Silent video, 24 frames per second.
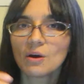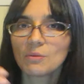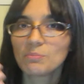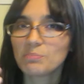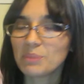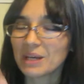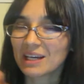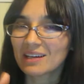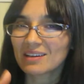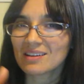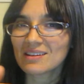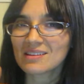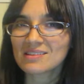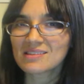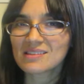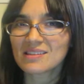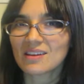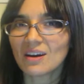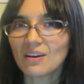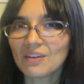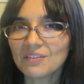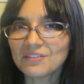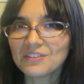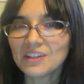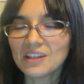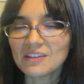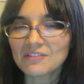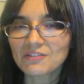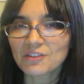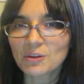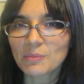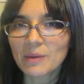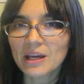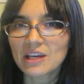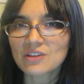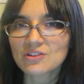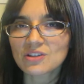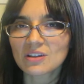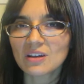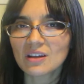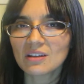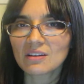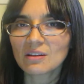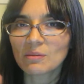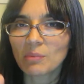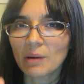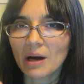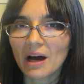because of the inflammation
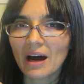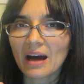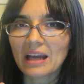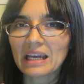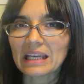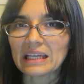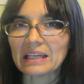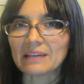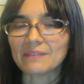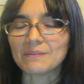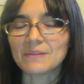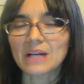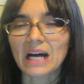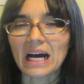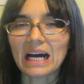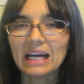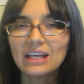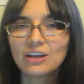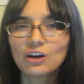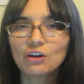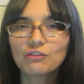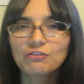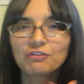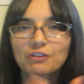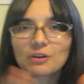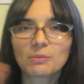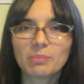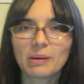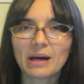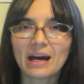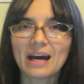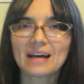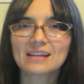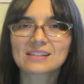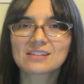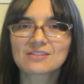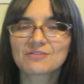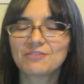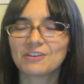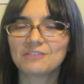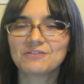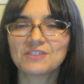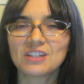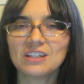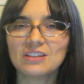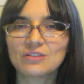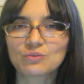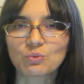in the body. I know for the past
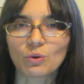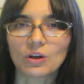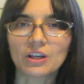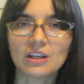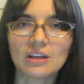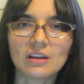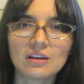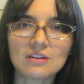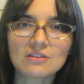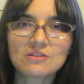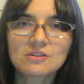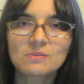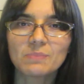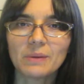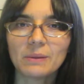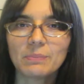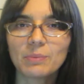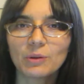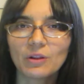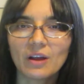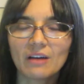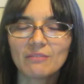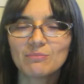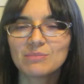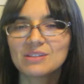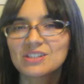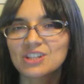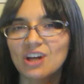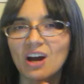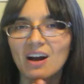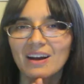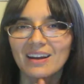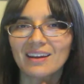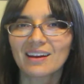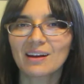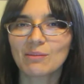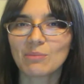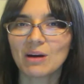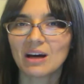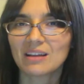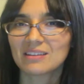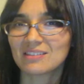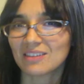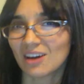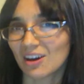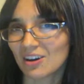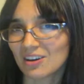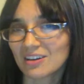15-20 years people have been talking about
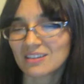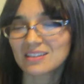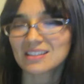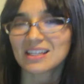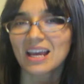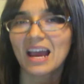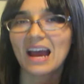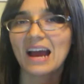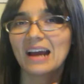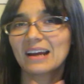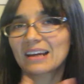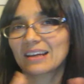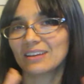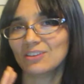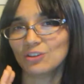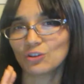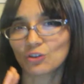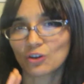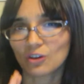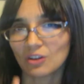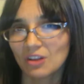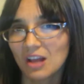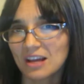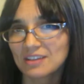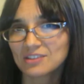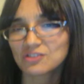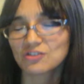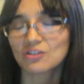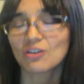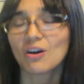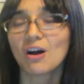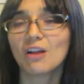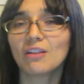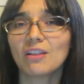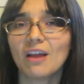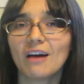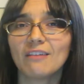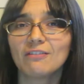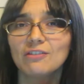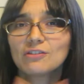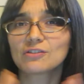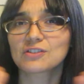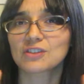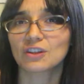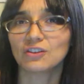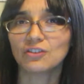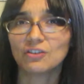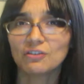the heart attack and your cholesterol
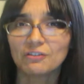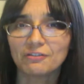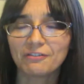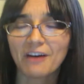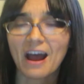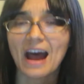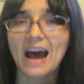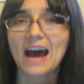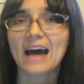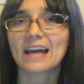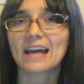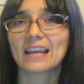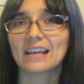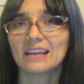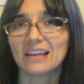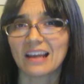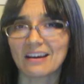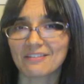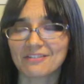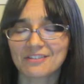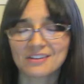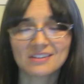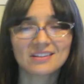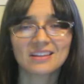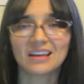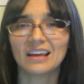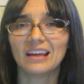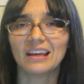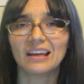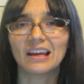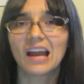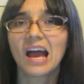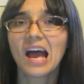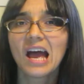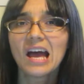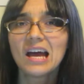levels and your fat and everything.